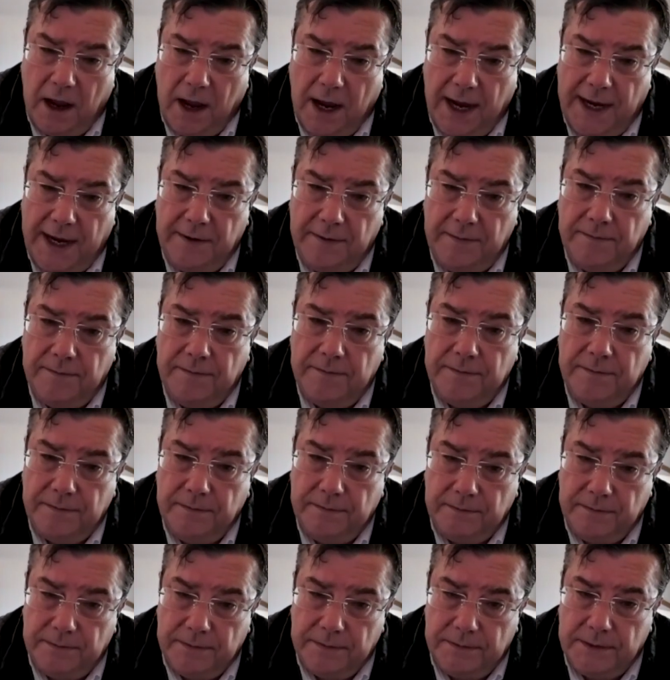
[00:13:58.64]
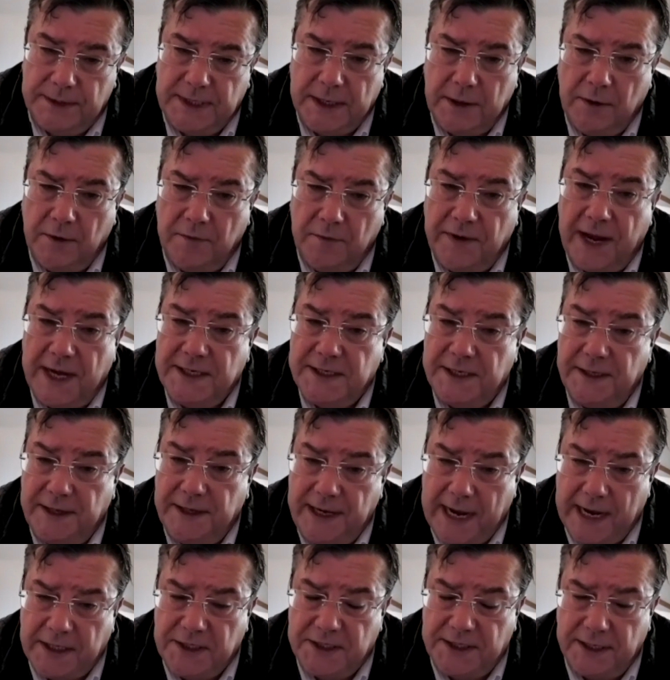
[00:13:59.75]
from the C-line
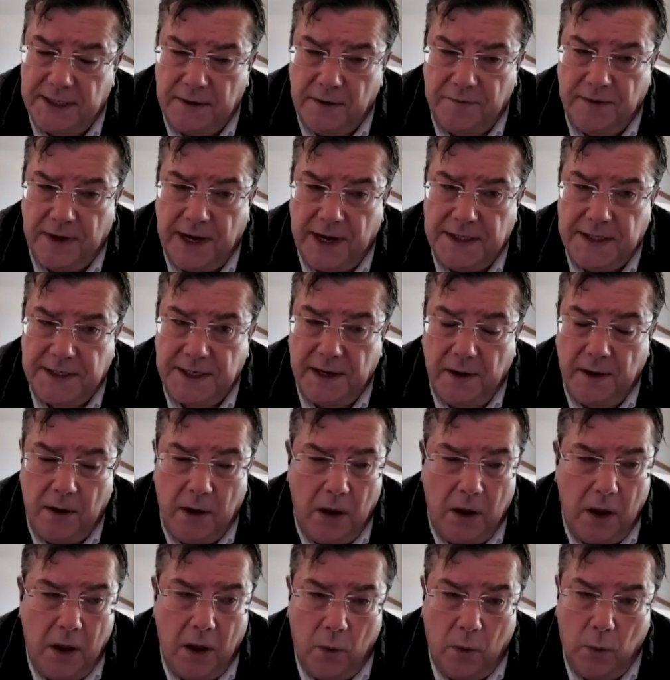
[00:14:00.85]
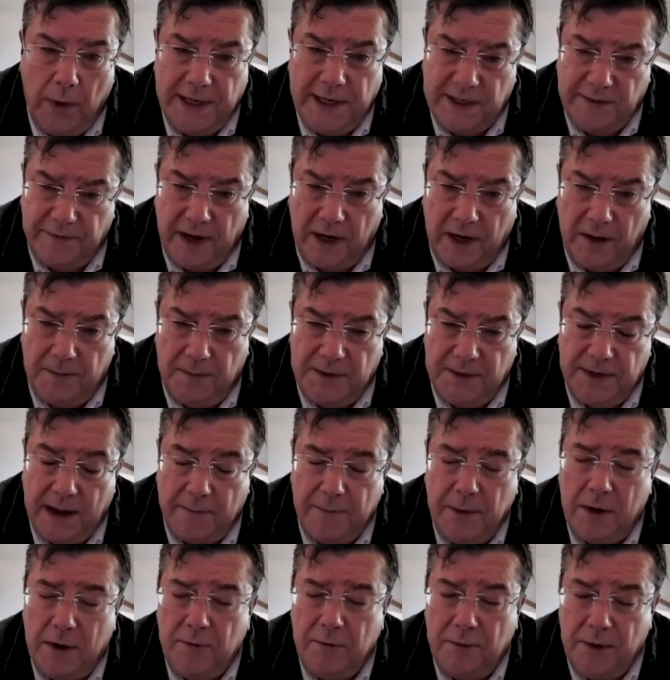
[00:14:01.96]
single facer, the edge single facer, we
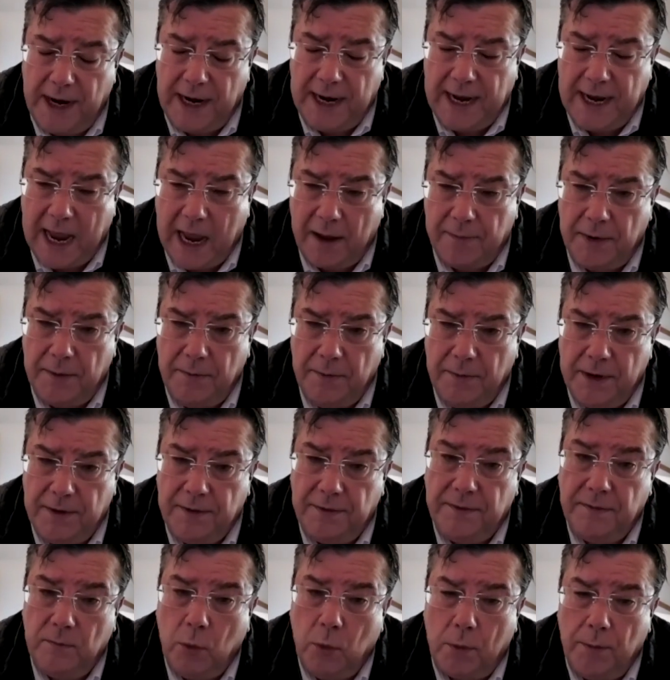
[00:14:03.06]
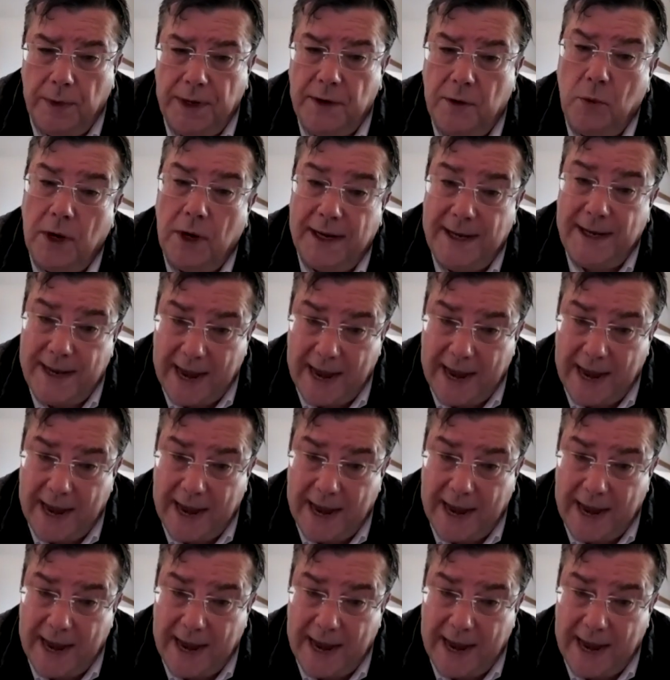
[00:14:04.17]
developed, and we're really happy with,